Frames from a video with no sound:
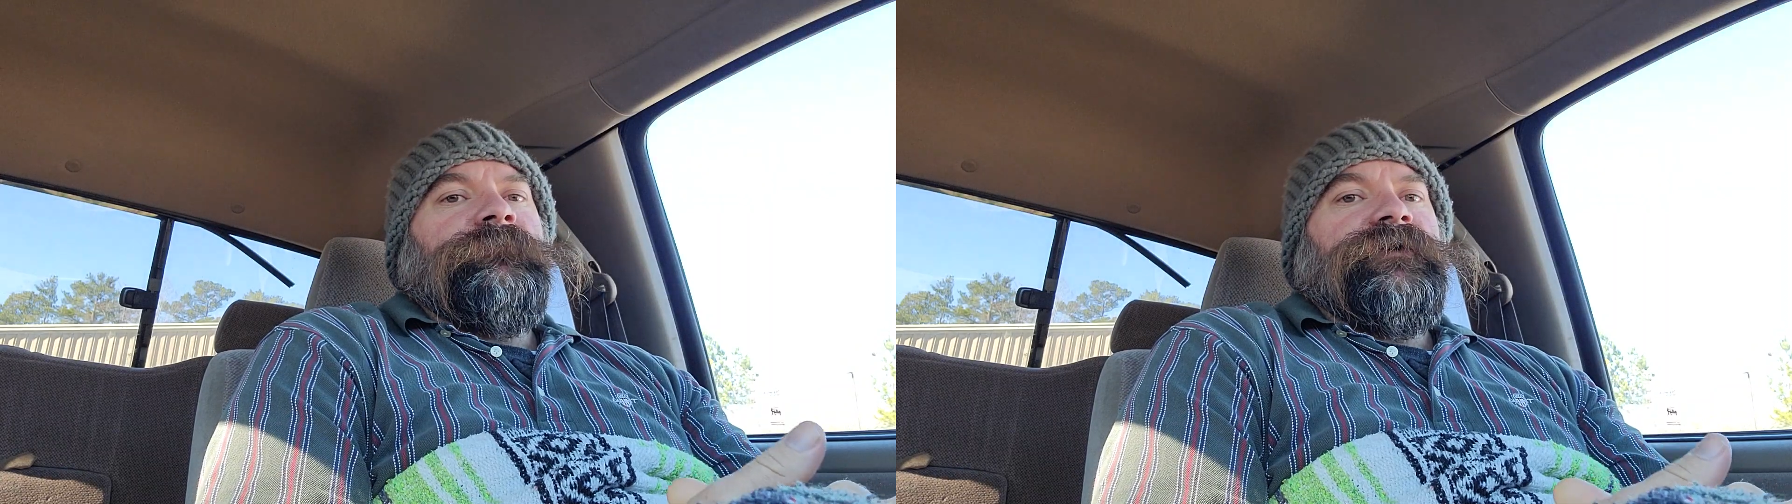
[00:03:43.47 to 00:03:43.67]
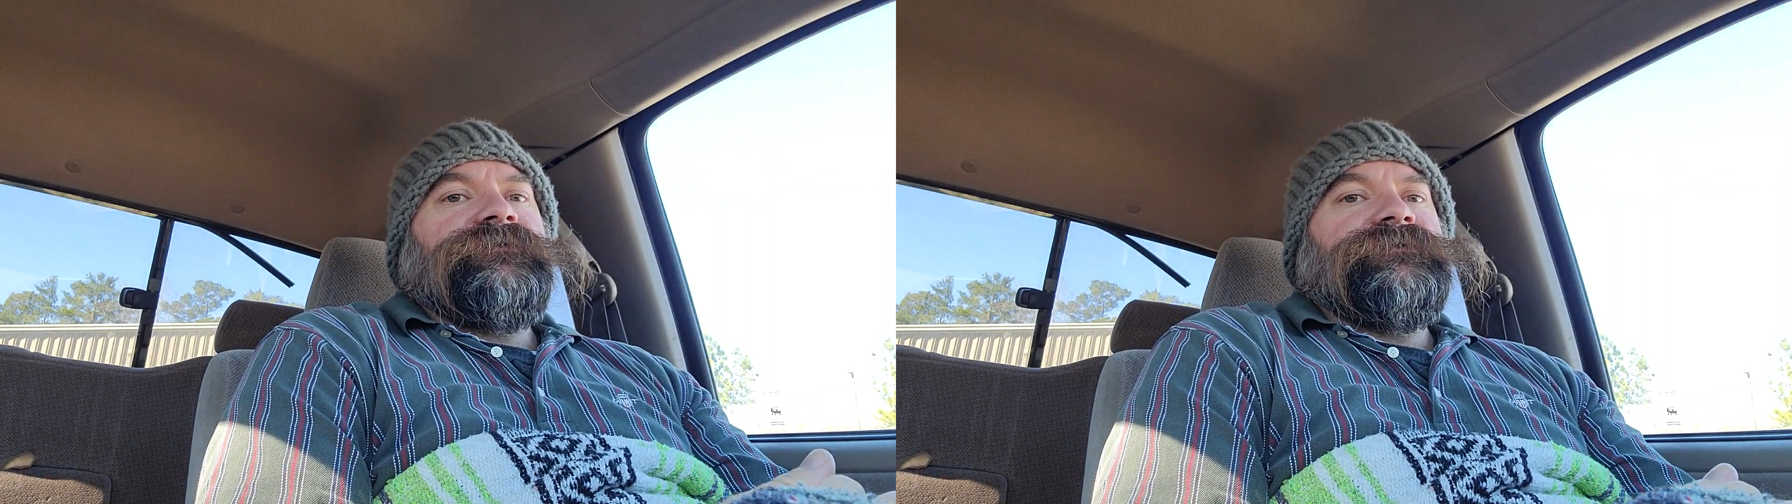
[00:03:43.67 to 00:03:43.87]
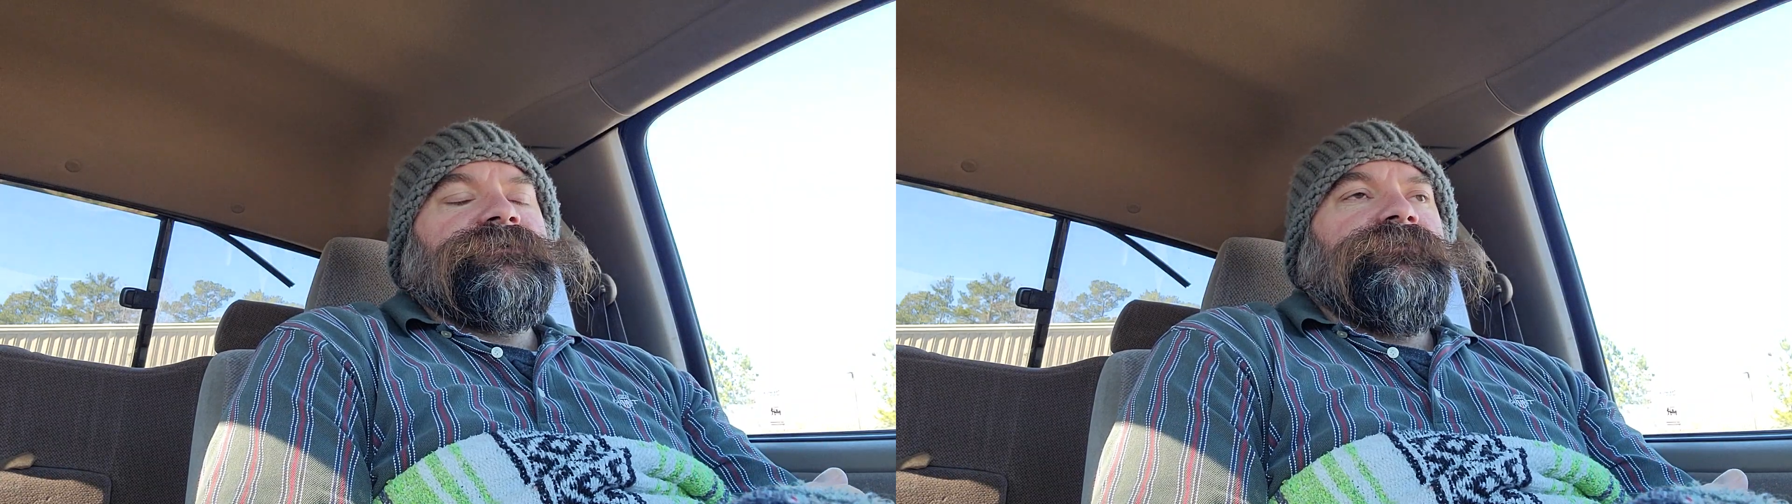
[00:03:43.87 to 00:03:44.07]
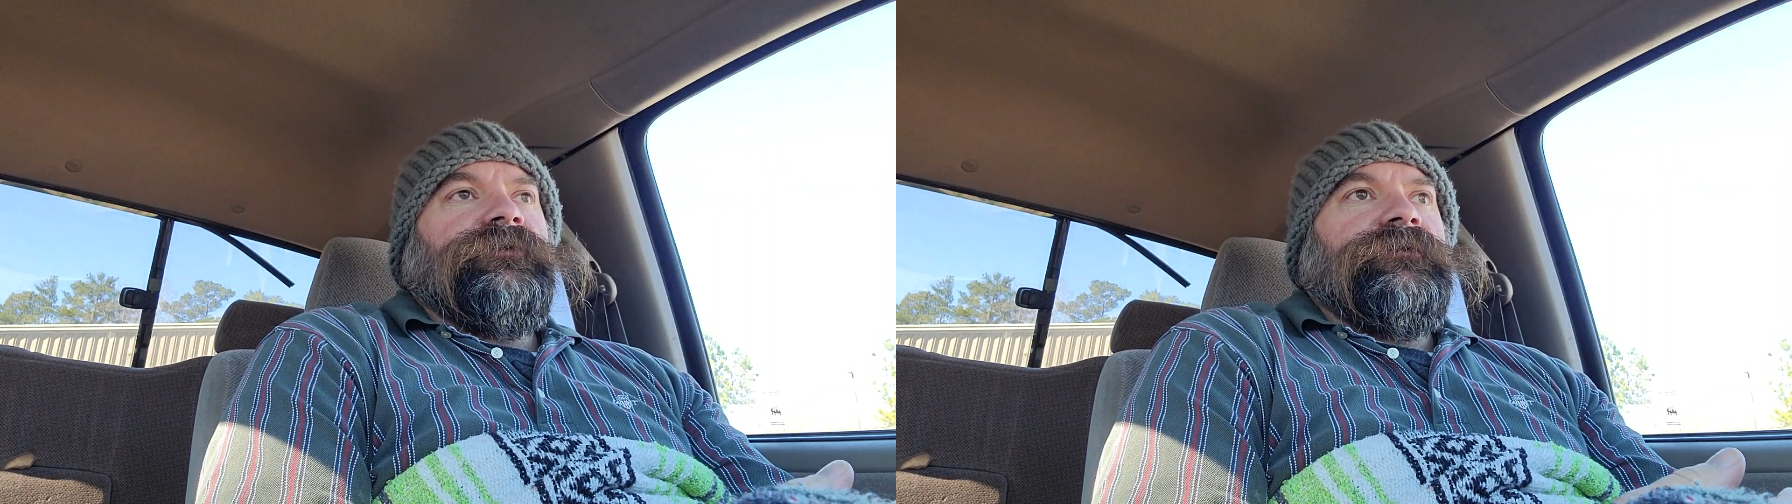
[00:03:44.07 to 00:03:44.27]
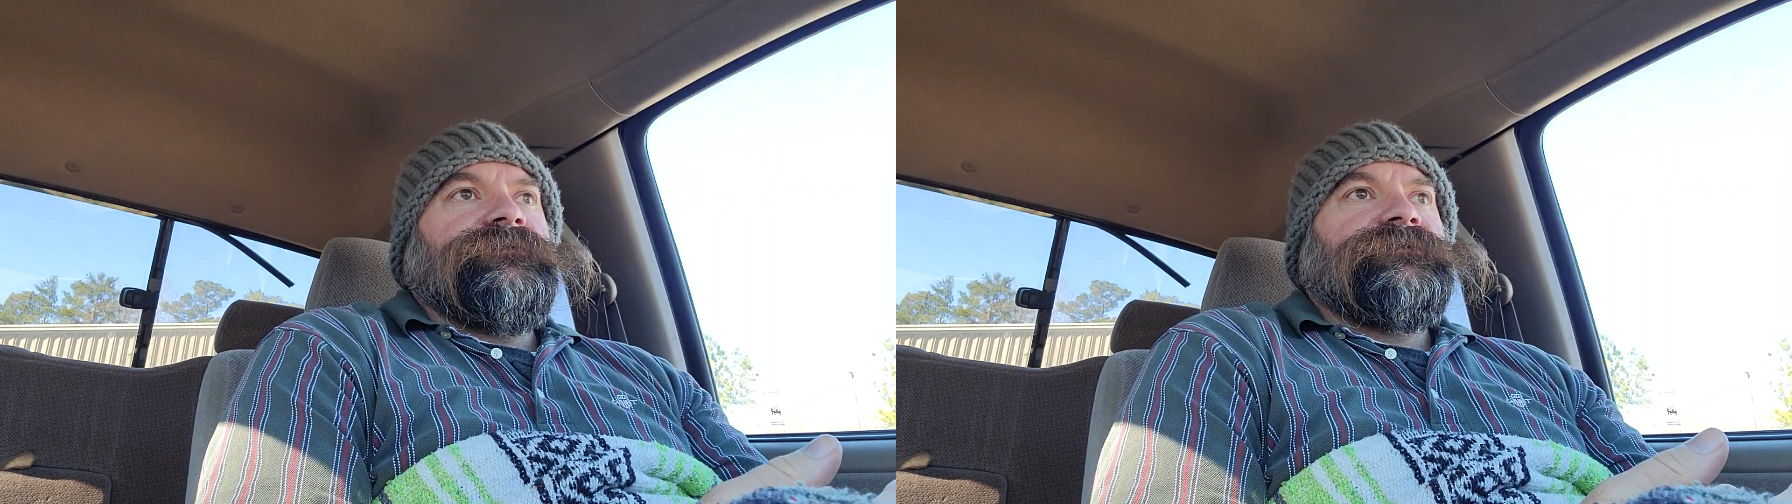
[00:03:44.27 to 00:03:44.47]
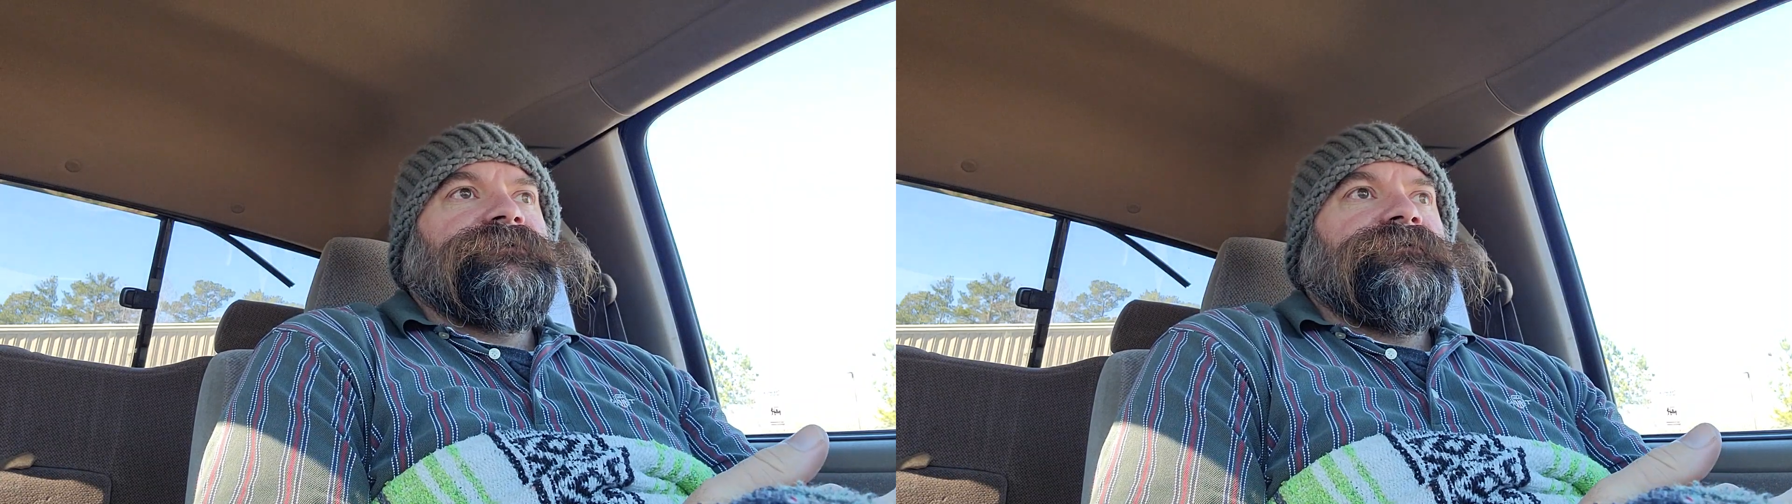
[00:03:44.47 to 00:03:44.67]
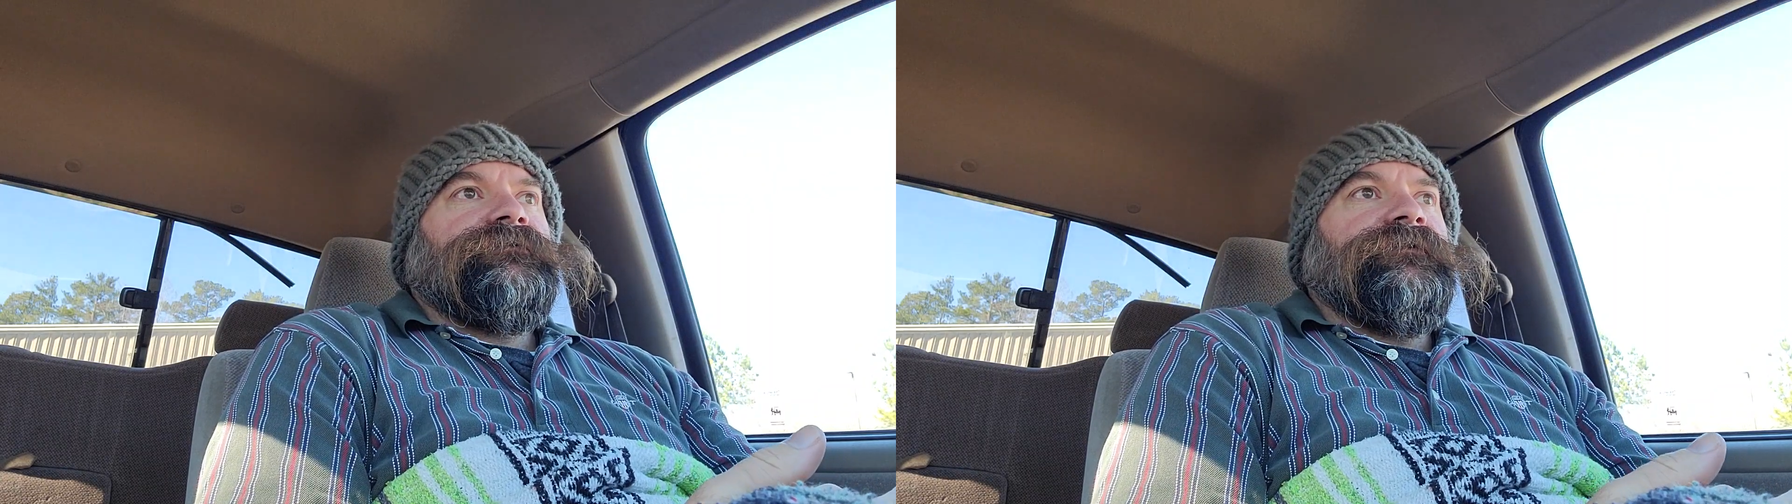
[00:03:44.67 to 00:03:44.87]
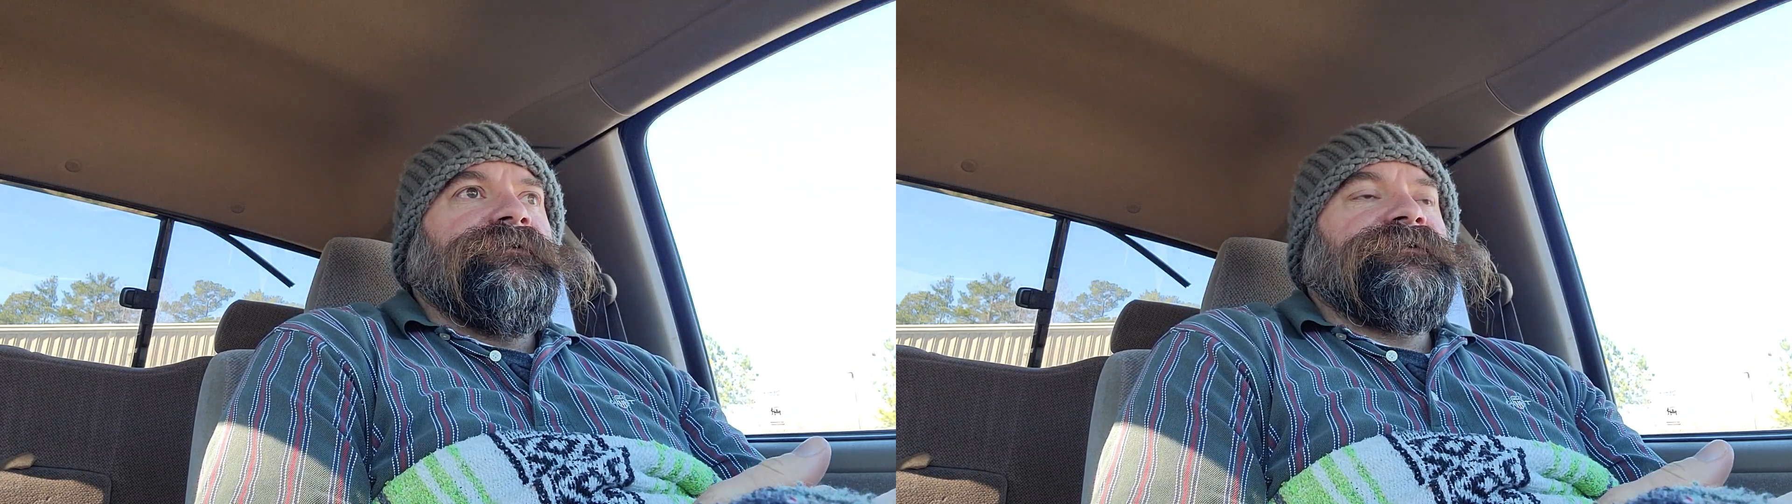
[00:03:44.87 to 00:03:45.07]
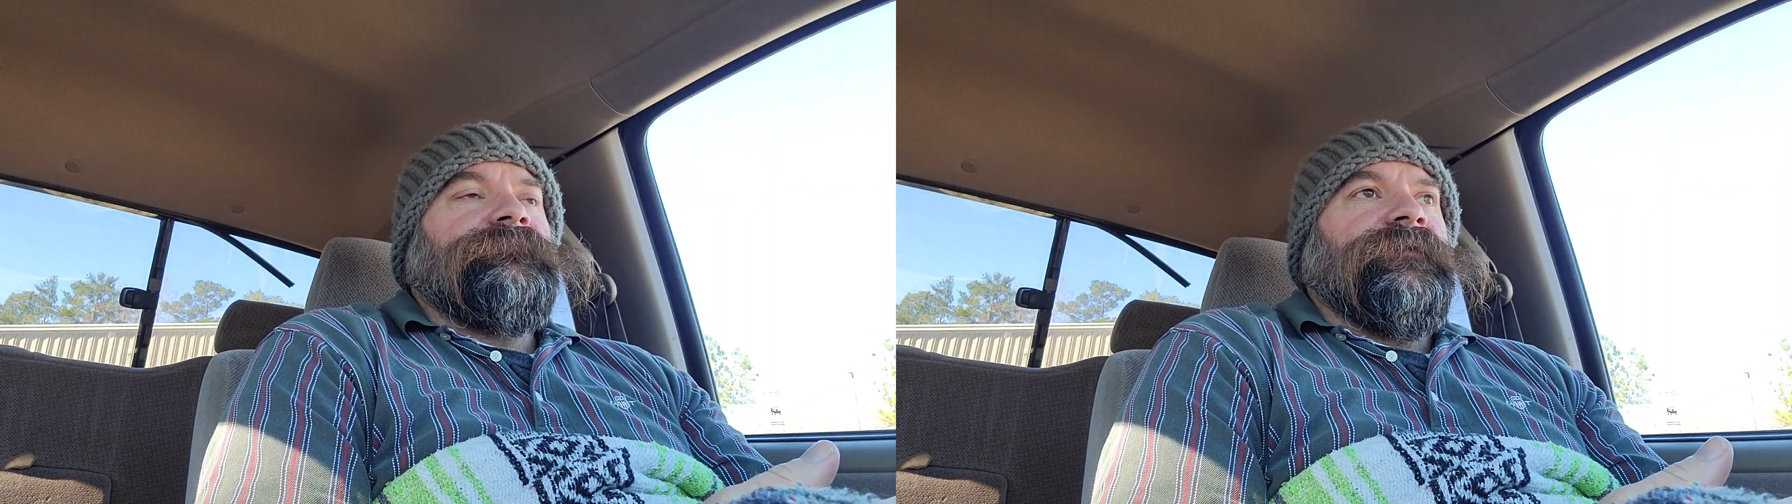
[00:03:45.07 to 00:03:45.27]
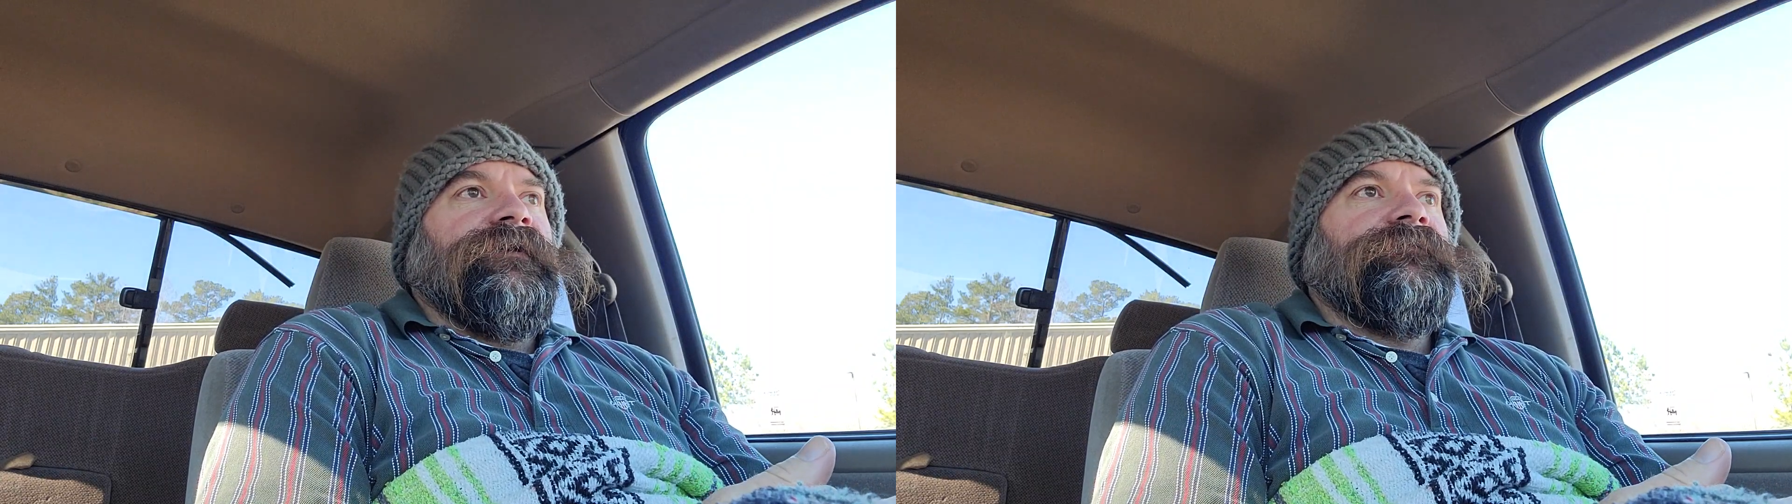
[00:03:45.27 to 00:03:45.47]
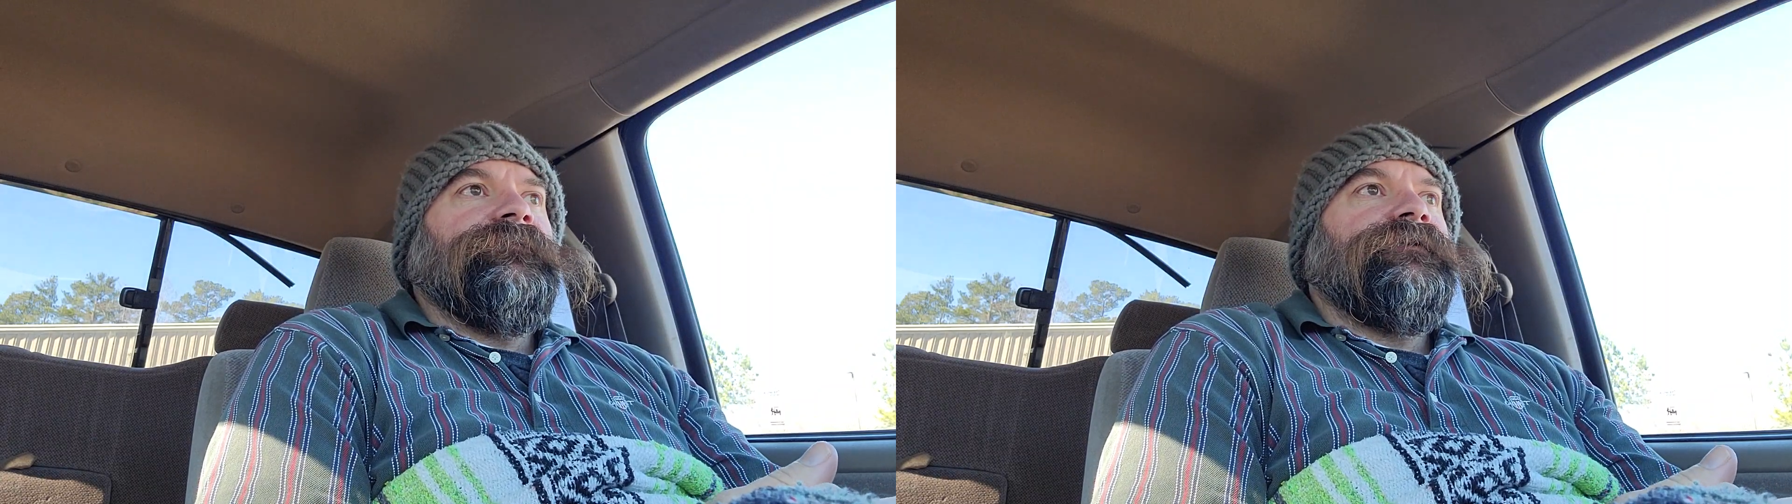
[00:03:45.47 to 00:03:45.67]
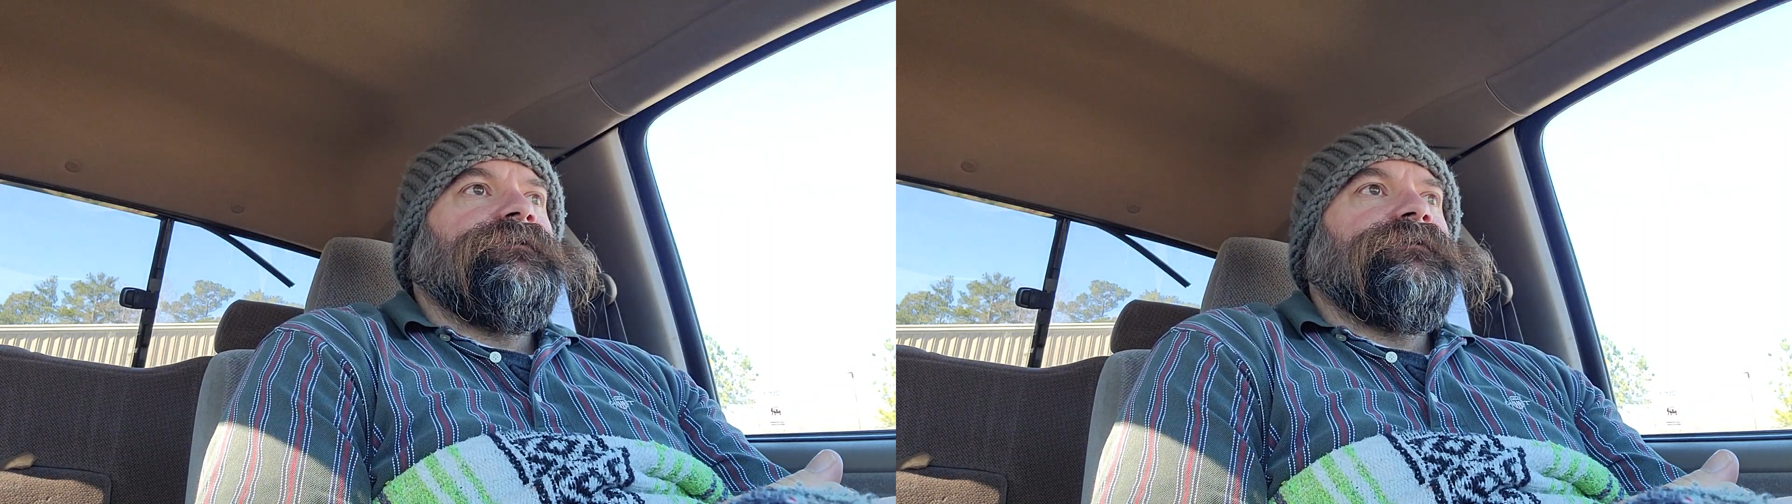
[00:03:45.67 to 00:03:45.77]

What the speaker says: boxes across, at least on the bottom.